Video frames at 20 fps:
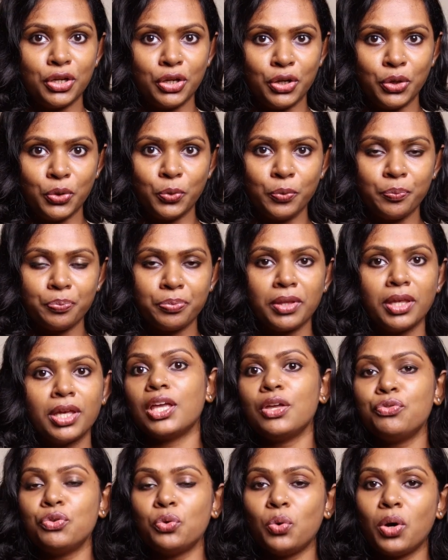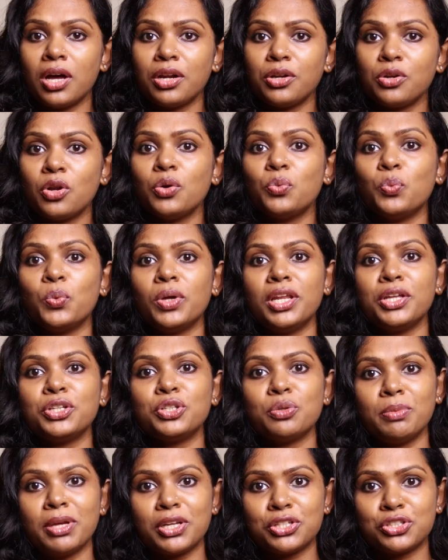No. If you are not
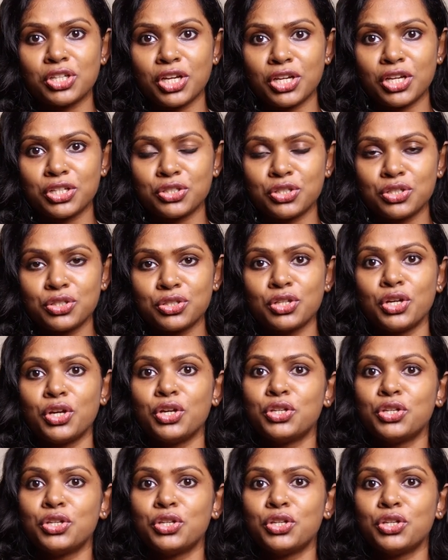willing to make changes